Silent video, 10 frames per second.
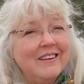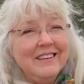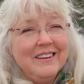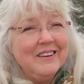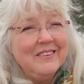
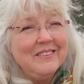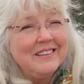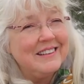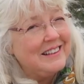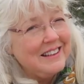you know,
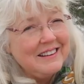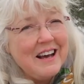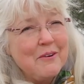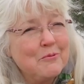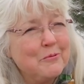get
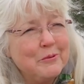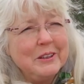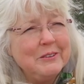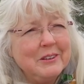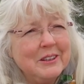that
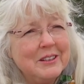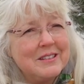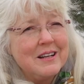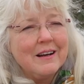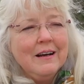really, really good
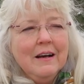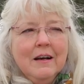stock.